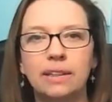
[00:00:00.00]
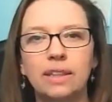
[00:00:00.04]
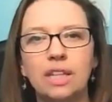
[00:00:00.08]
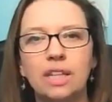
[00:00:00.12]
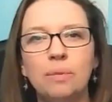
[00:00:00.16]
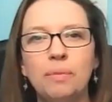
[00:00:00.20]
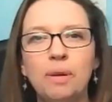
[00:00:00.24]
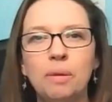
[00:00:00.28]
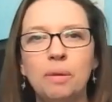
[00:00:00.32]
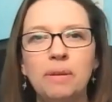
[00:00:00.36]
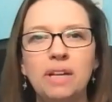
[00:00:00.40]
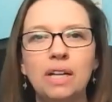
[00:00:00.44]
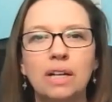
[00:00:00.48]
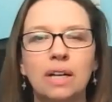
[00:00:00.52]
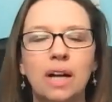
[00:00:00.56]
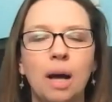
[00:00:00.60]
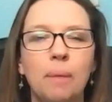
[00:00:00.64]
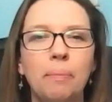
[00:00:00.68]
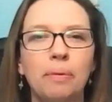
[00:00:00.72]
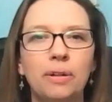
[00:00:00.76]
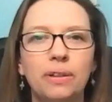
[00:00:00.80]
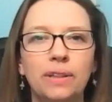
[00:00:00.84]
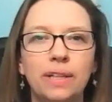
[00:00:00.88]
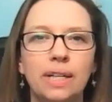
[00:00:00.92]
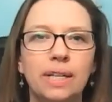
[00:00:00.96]
There may be a
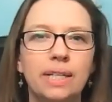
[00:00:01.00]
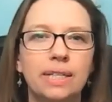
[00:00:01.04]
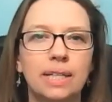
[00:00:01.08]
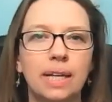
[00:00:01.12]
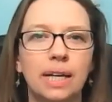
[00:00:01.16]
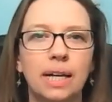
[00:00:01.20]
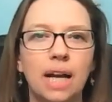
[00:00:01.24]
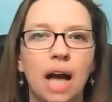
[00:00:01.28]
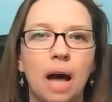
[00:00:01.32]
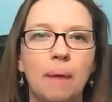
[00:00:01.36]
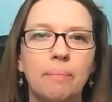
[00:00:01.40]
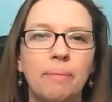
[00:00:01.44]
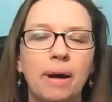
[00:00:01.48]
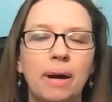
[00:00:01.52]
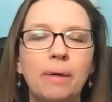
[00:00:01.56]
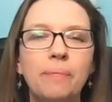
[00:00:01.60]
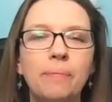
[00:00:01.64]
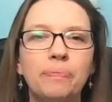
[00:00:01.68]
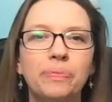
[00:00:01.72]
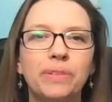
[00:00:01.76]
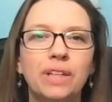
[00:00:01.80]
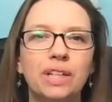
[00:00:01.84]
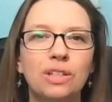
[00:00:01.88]
couple of things that come up.